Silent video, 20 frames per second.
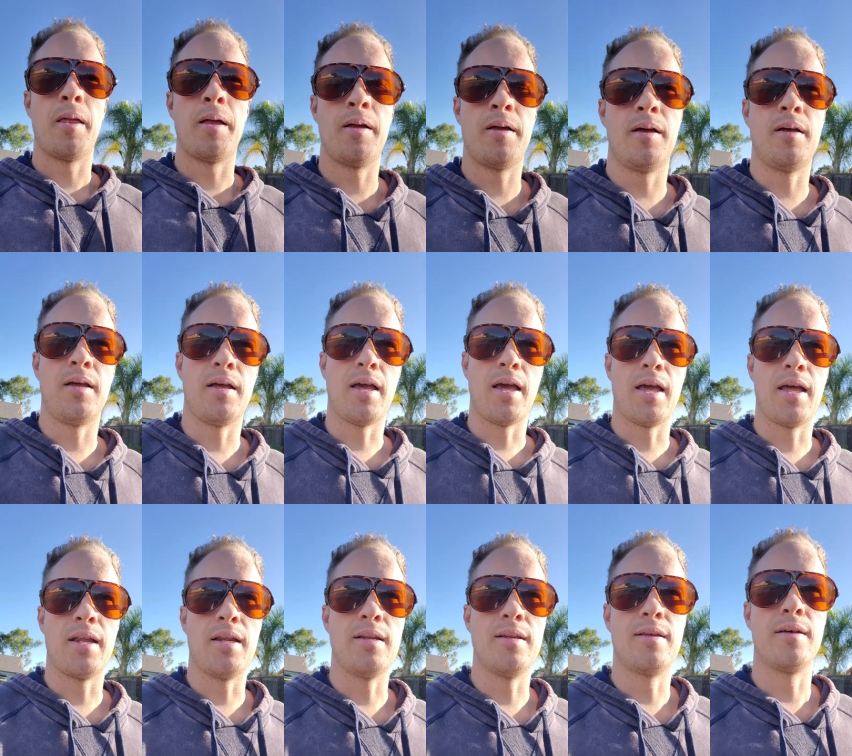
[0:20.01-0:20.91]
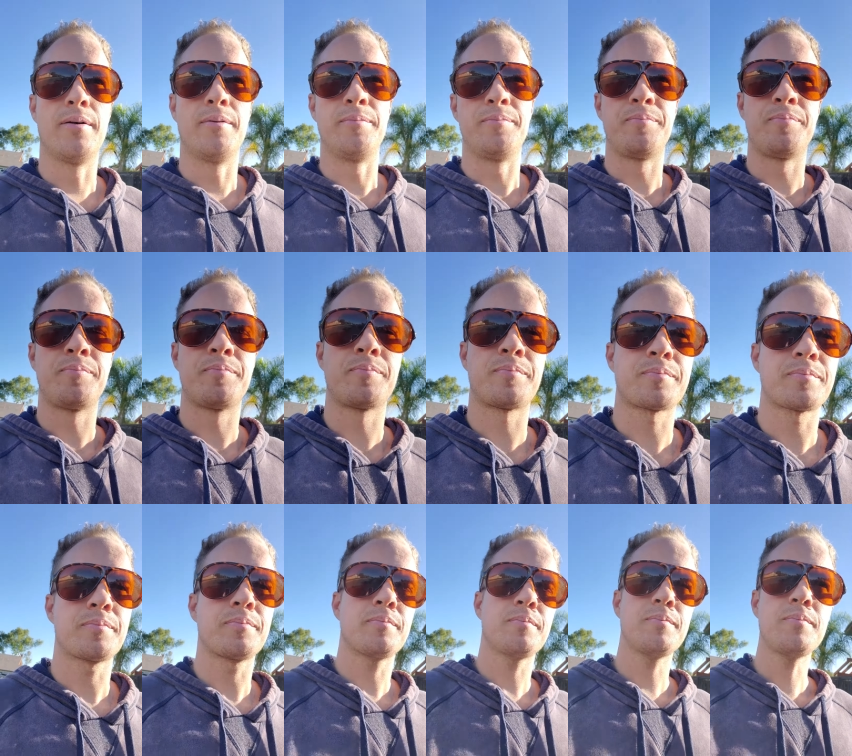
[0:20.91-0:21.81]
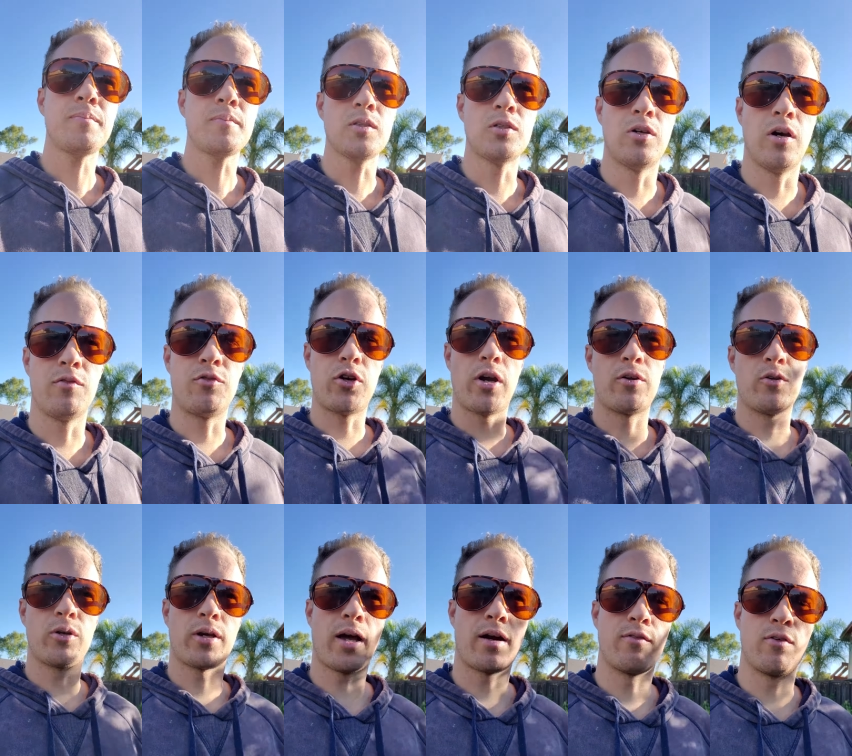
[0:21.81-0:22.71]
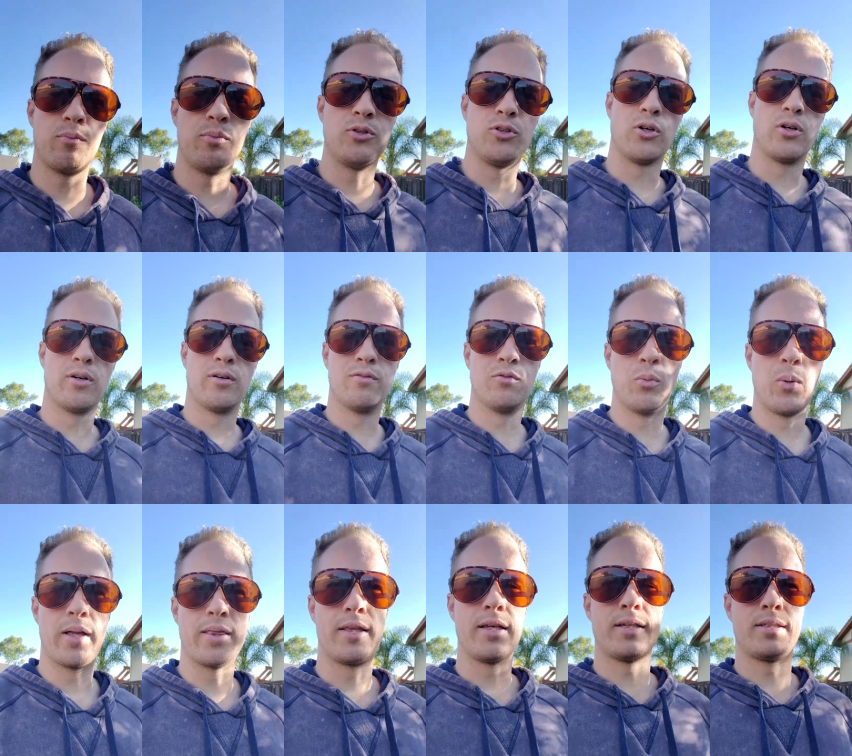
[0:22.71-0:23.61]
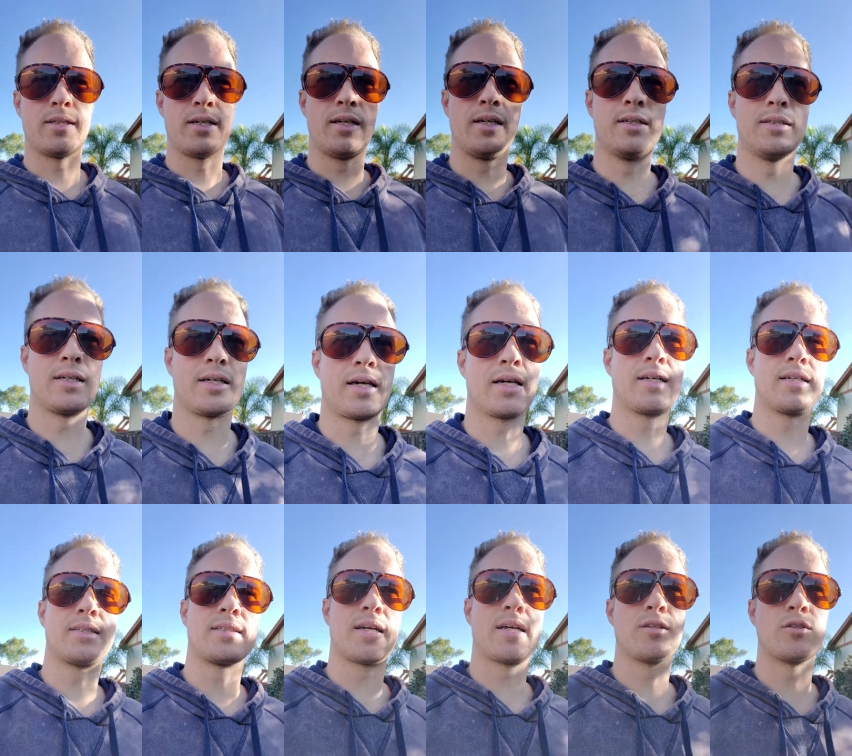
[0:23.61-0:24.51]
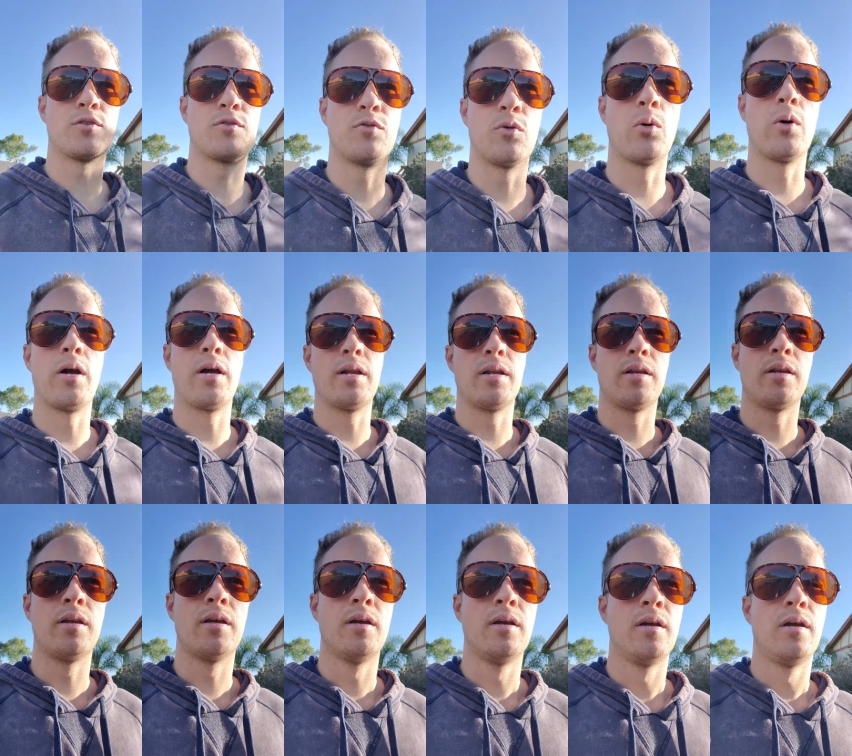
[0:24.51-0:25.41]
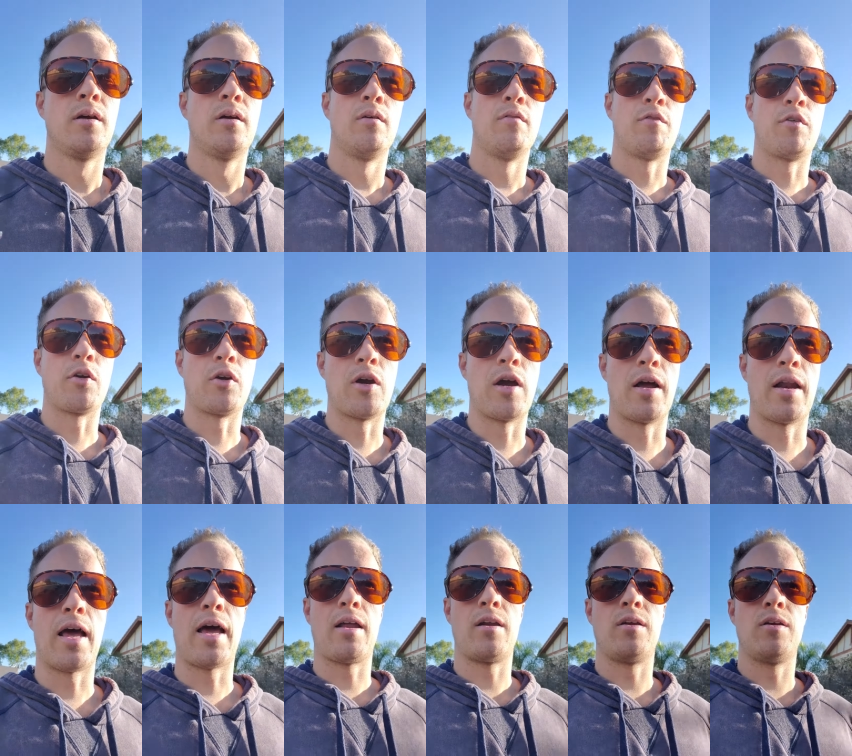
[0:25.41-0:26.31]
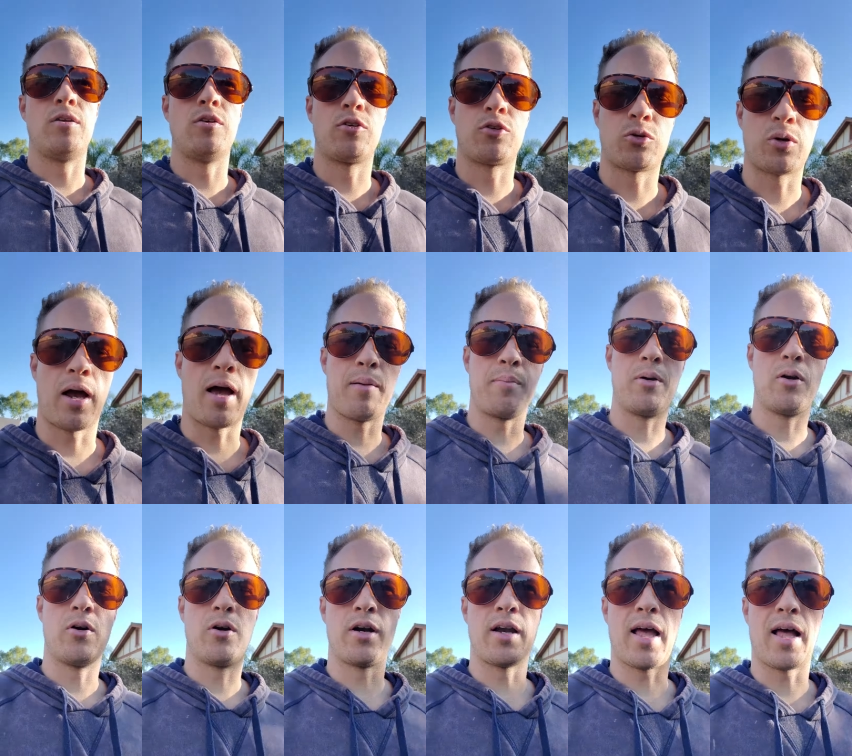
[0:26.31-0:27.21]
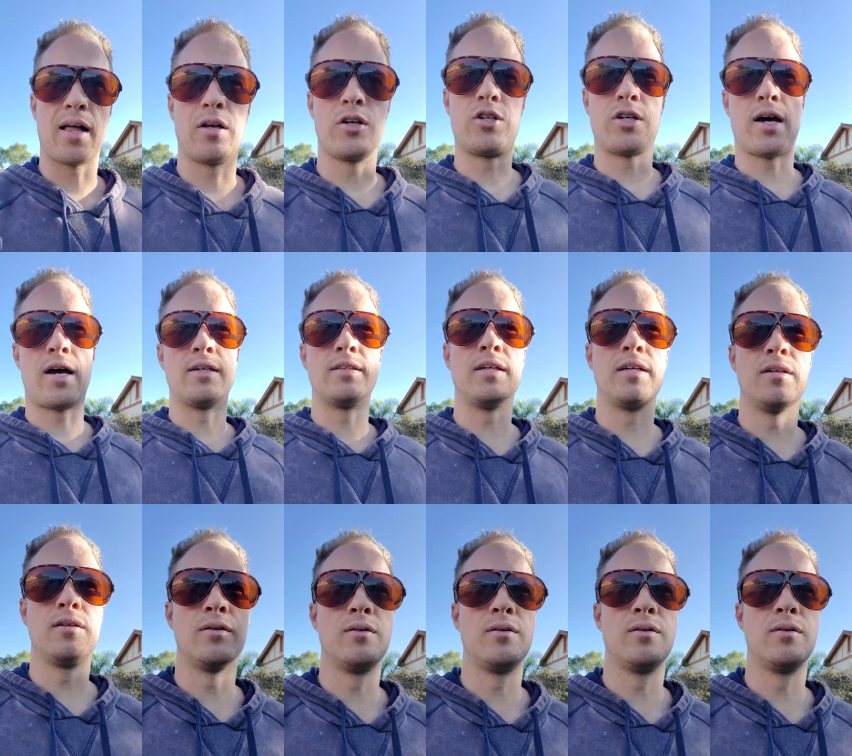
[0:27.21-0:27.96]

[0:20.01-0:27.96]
and you know, I've tried to kind of observe what this is and get a sense for it and figure out how to describe it or analogize it.